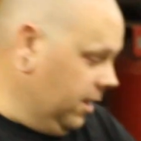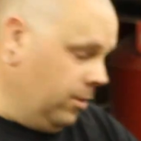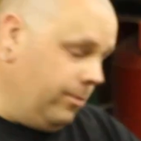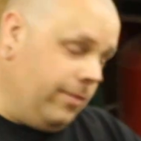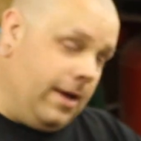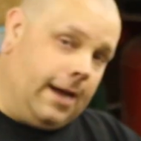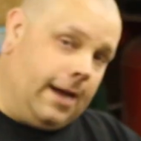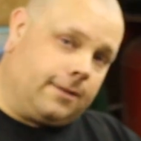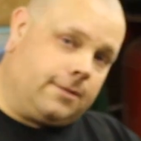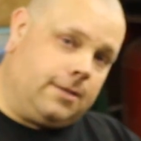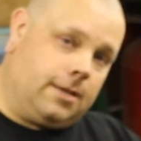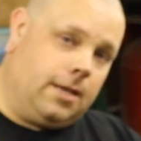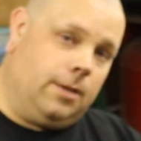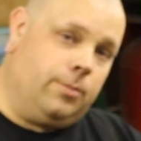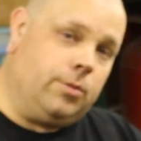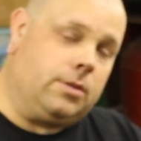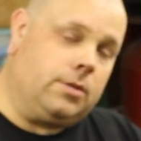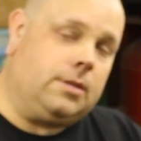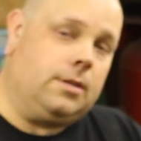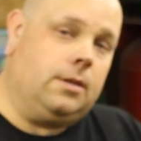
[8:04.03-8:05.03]
back, to
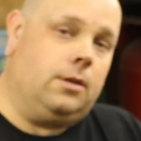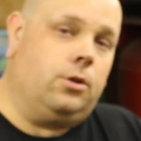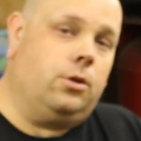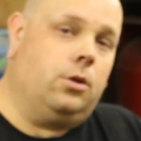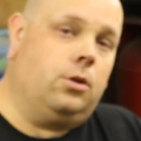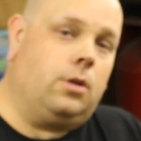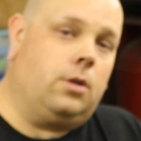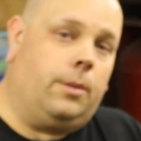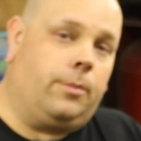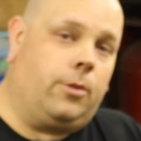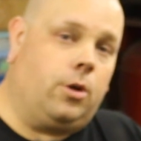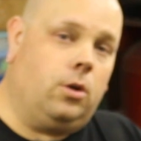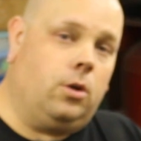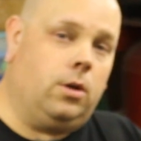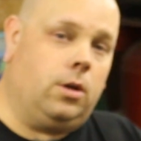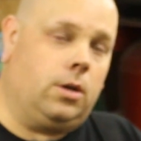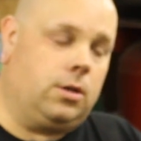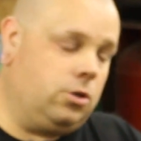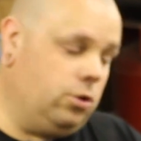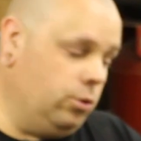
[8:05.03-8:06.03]
keep it centered, I'm
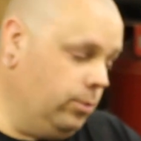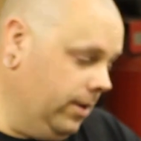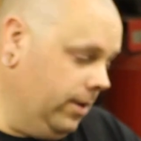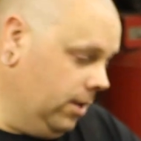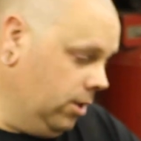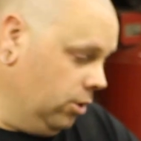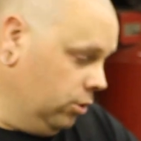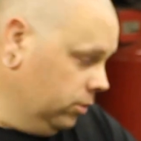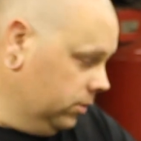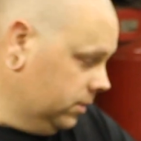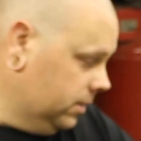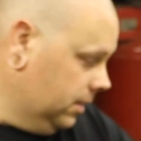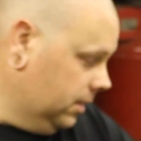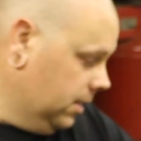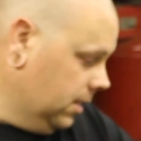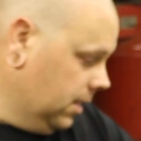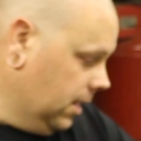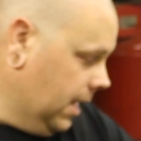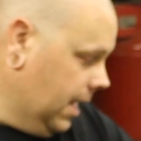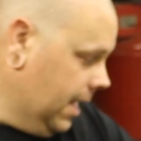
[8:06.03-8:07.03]
going to be
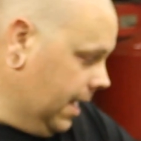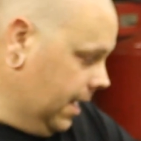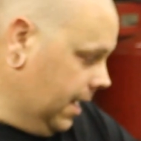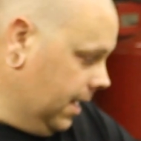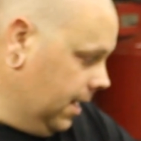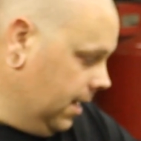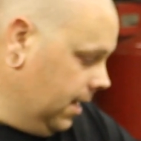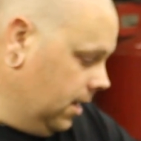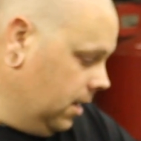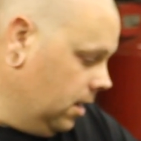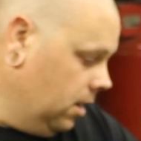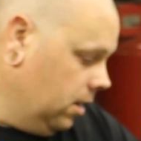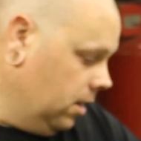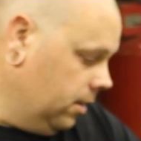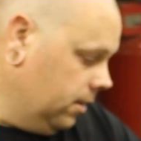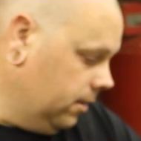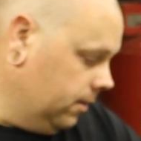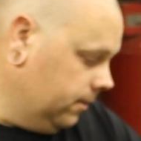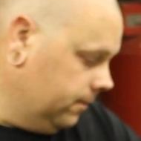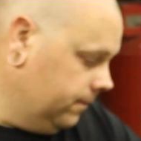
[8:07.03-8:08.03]
using
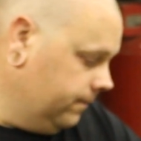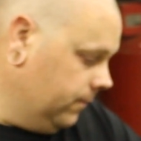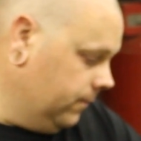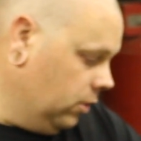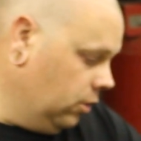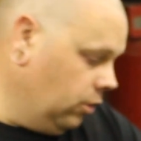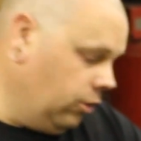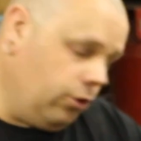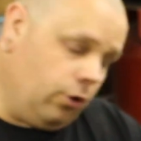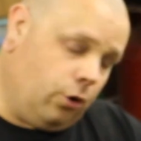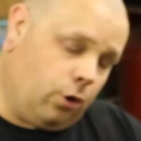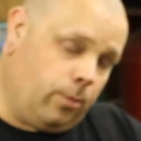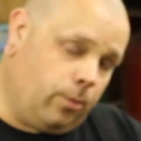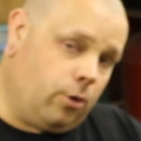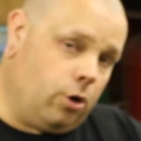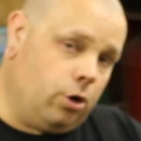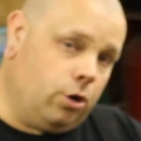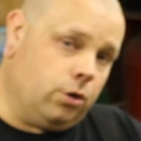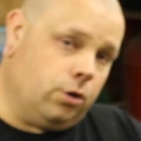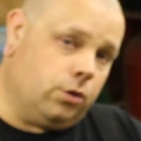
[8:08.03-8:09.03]
a
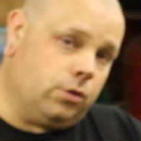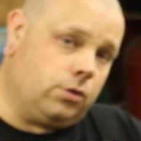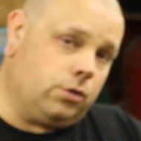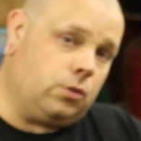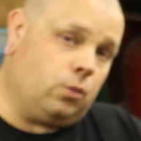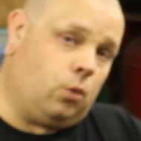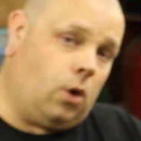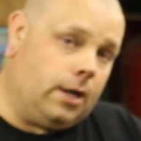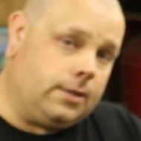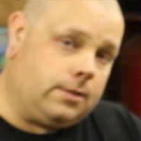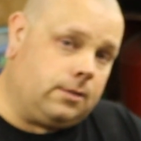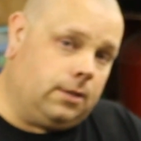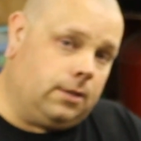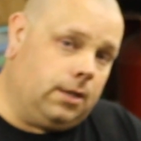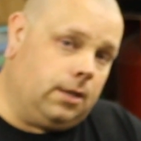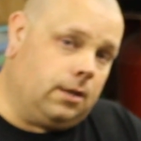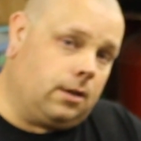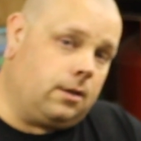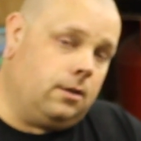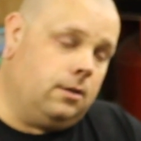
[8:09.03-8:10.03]
Thorbros Watts
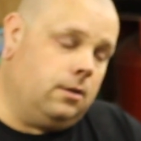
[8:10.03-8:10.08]
Link.